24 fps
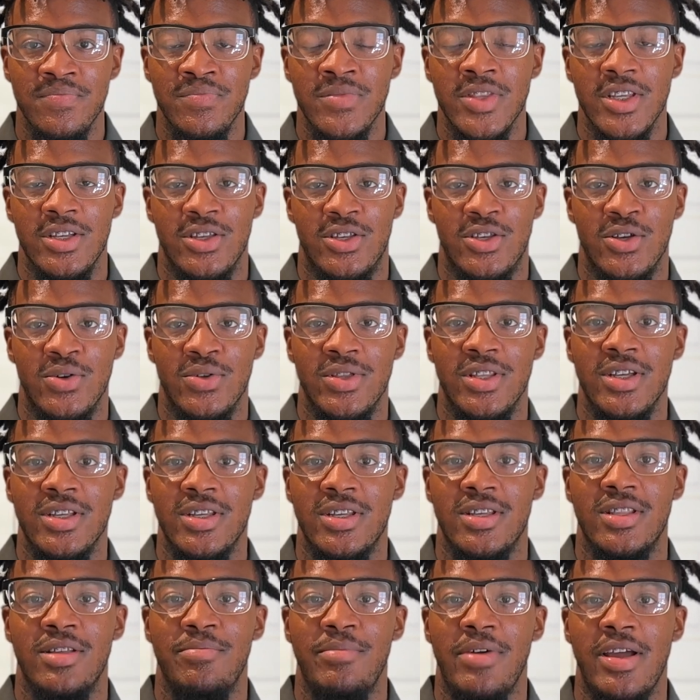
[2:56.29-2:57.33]
And so this
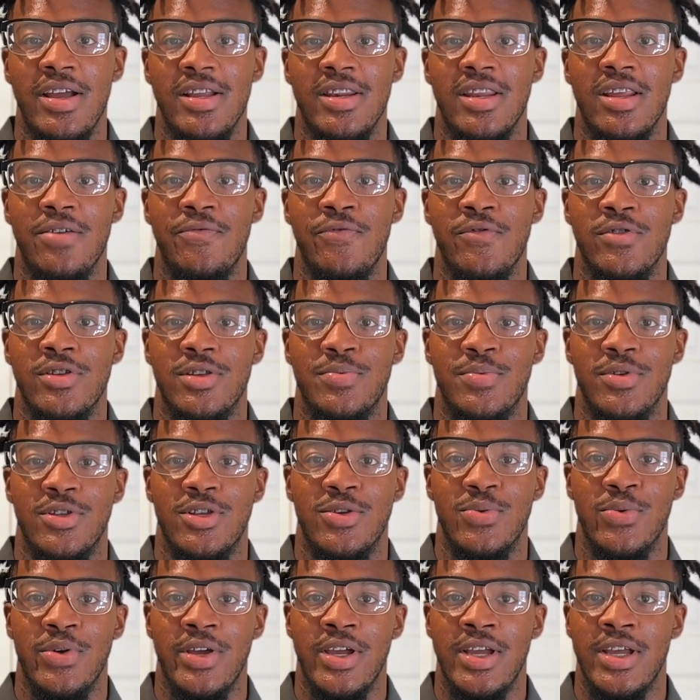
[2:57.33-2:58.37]
is the main difference
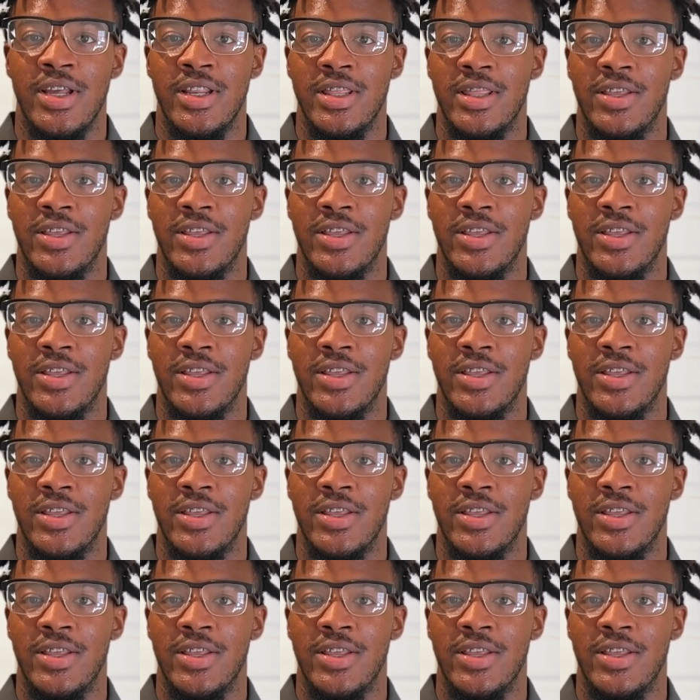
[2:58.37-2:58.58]
between